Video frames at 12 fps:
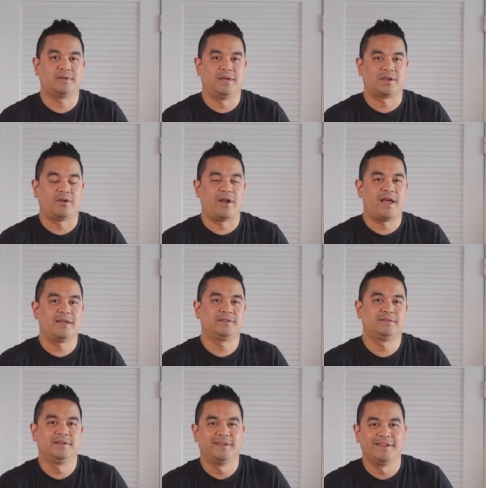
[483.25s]
to kick your
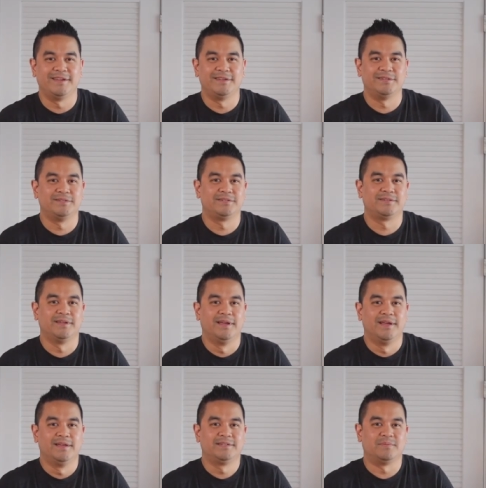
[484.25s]
ass is
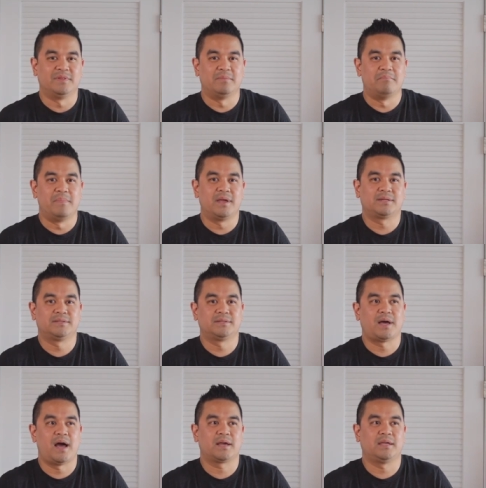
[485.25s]
something that makes
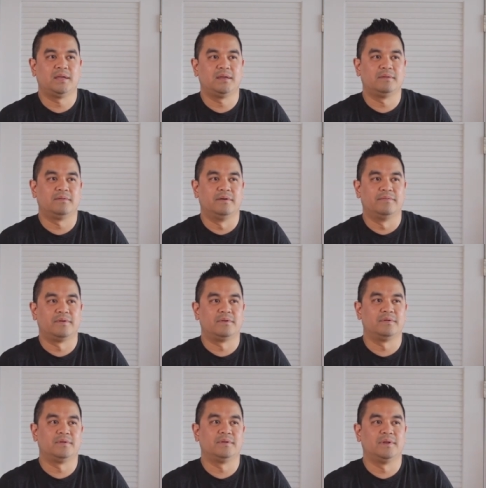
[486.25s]
hockey a
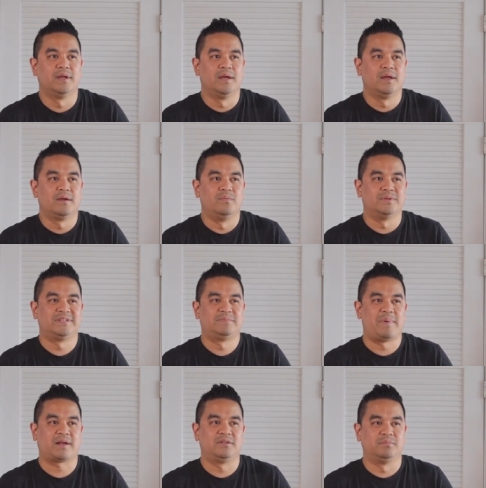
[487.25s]
very
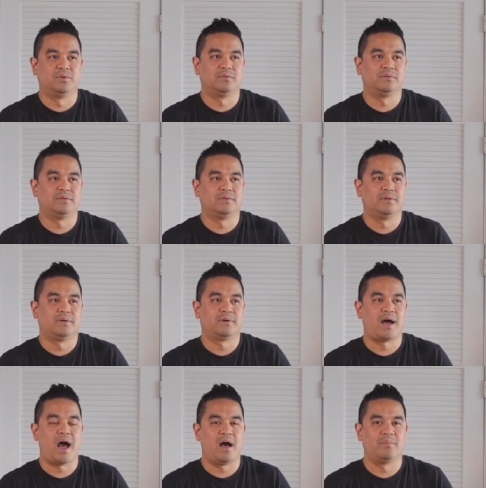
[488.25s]
respectable
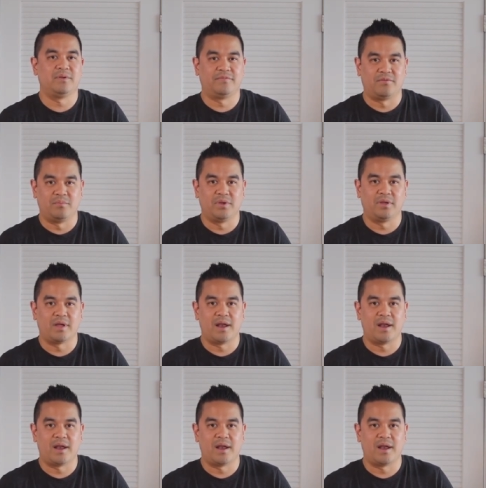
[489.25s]
hobby for me.